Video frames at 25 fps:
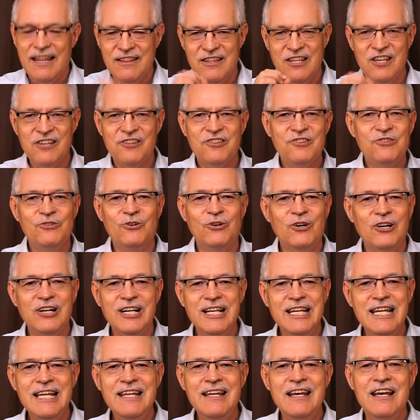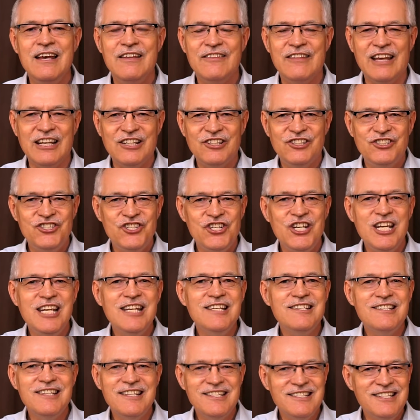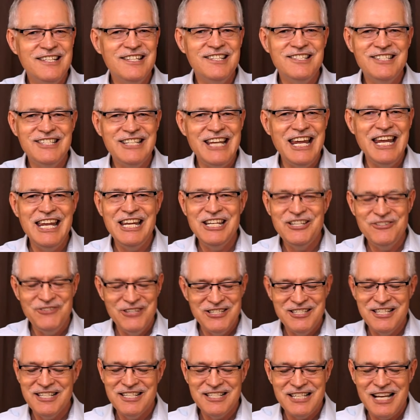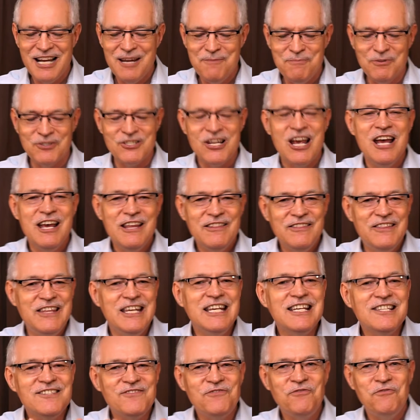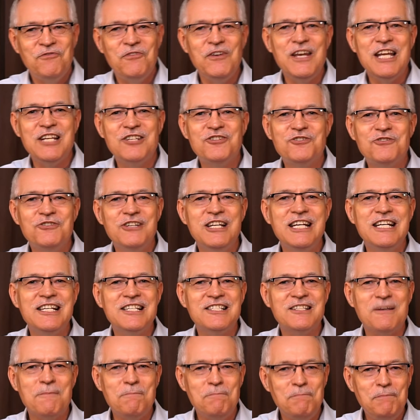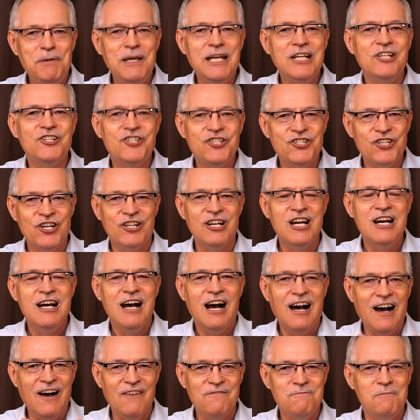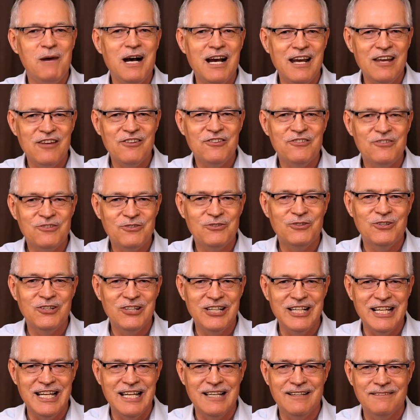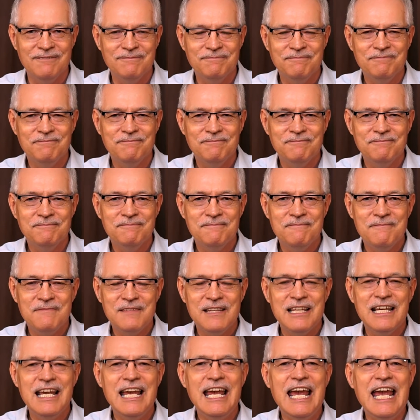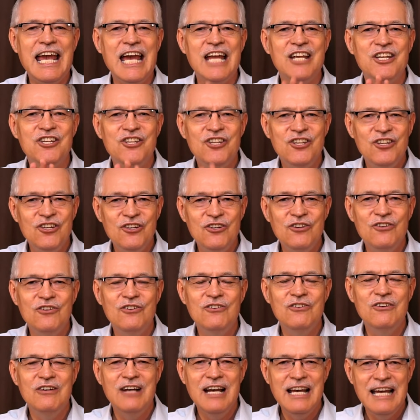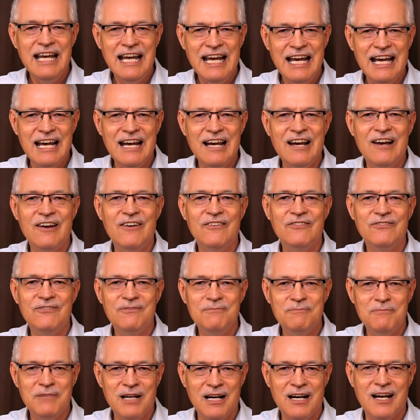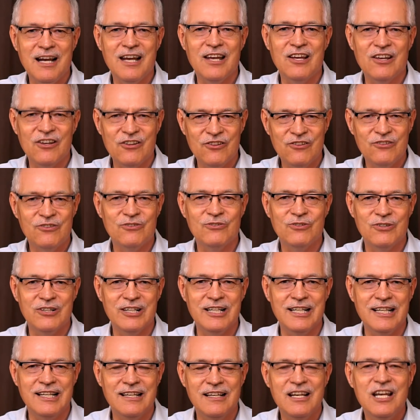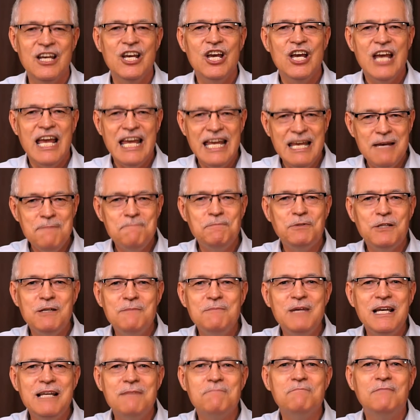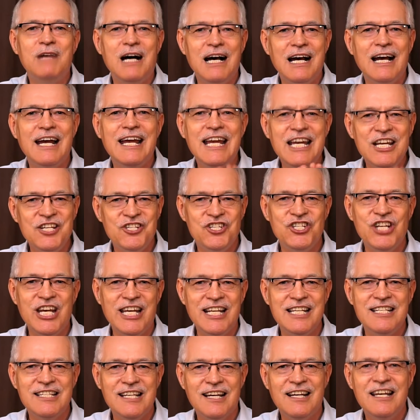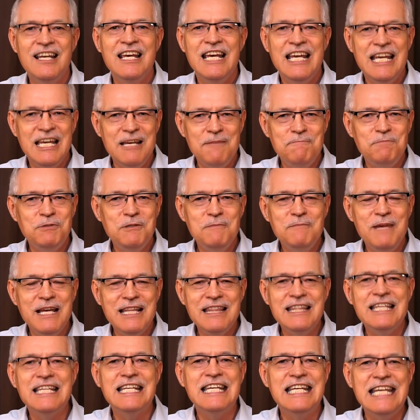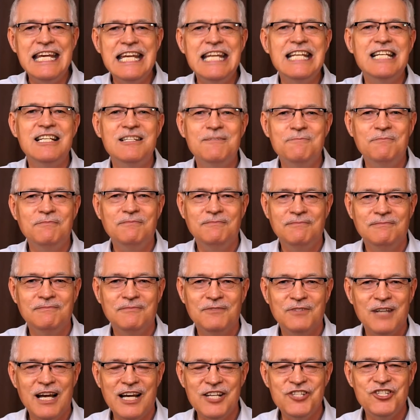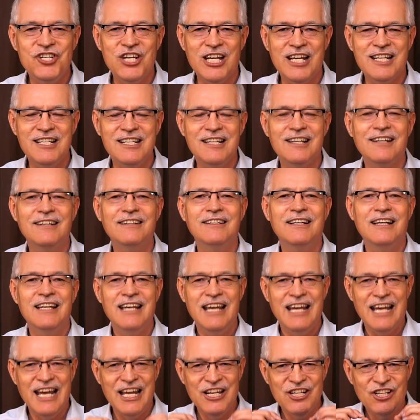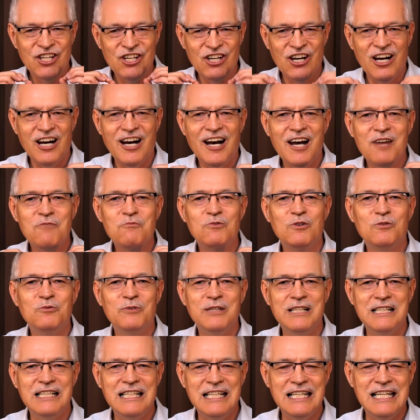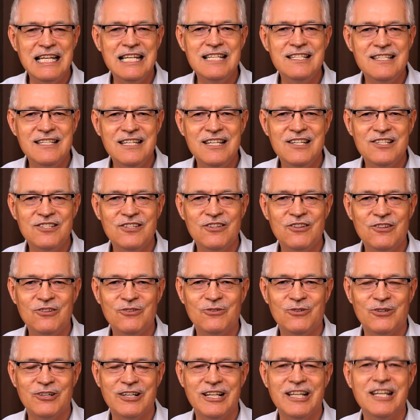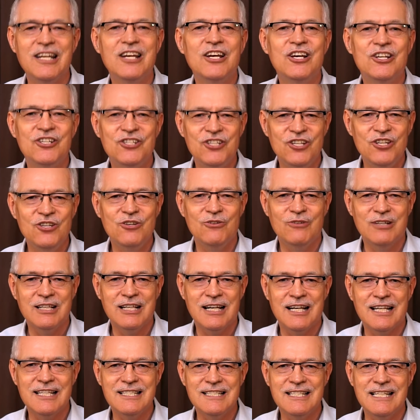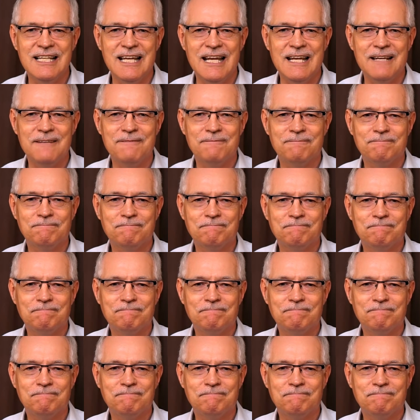And the authority that Jesus is saying to his disciples, this fig tree is a picture of my authority. And you have my authority. Implement my agenda, implement the kingdom agenda, and God will release his authority to you and I today.